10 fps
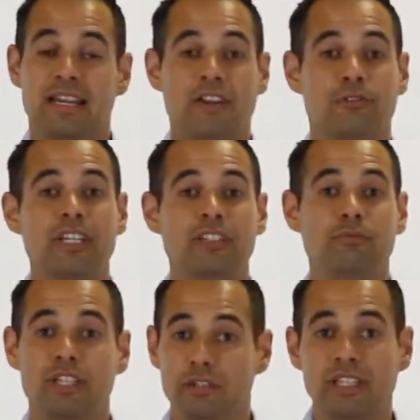Now the reason
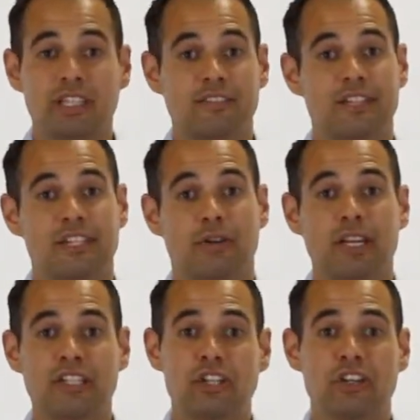we're doing this video
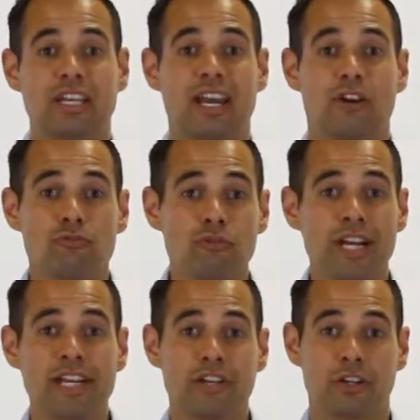is so you can get a
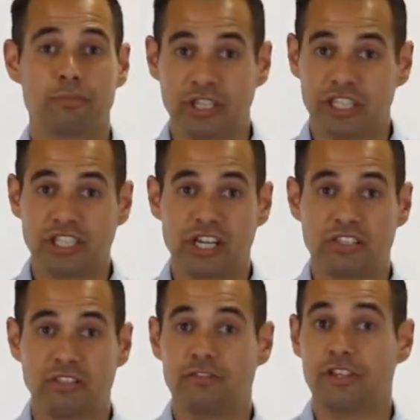really good
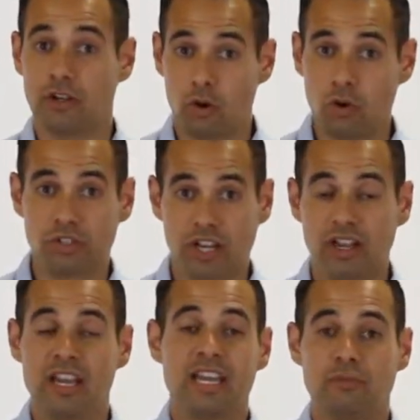appreciation for the order
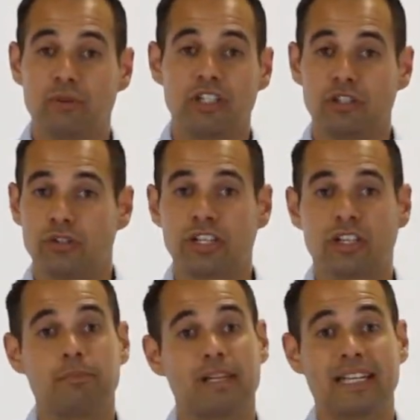in which you can
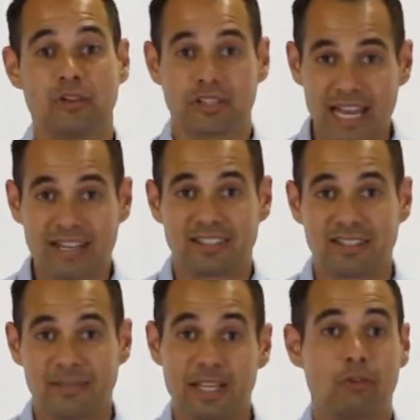complete your
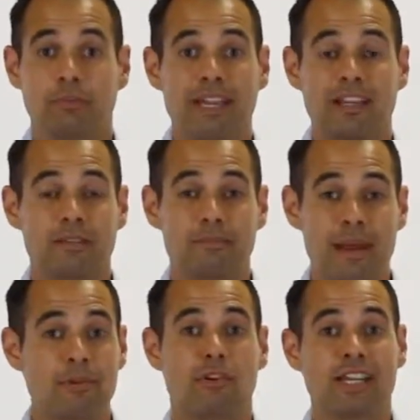test. It will make
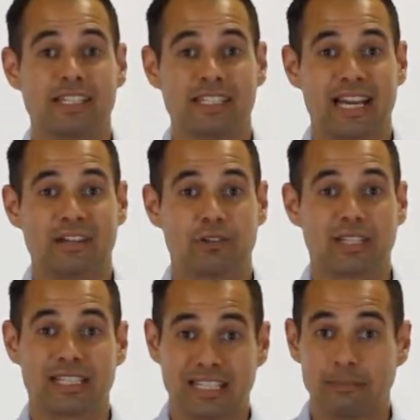memorizing the actual
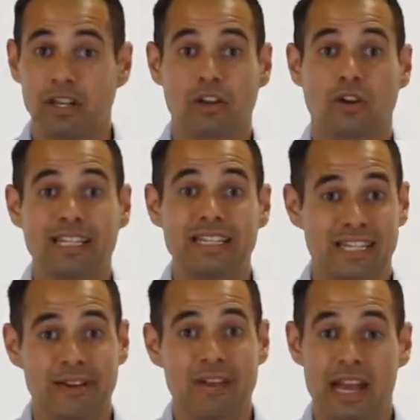assessment a lot
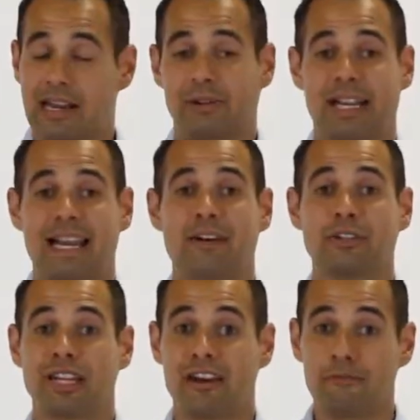easier and it will allow
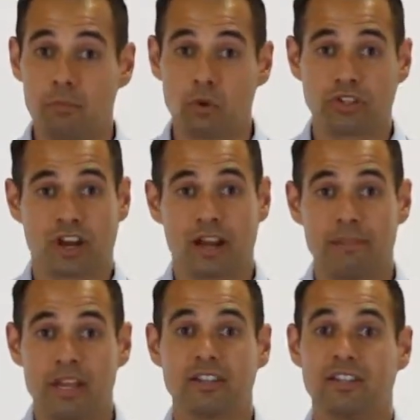you to have more time
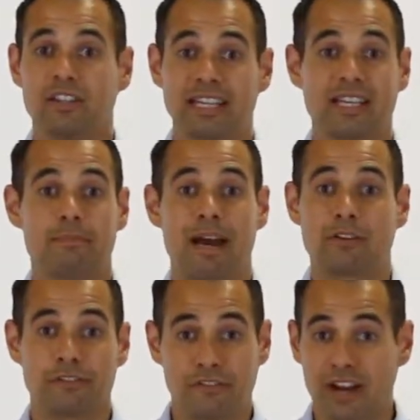to think
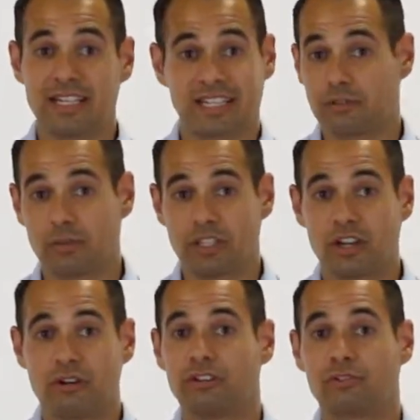about your findings when you're
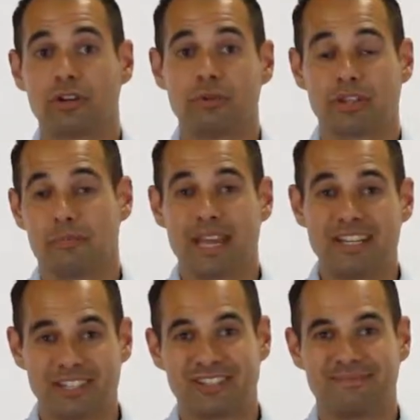going through it with your
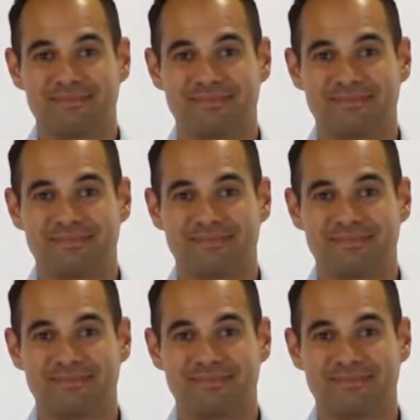patient.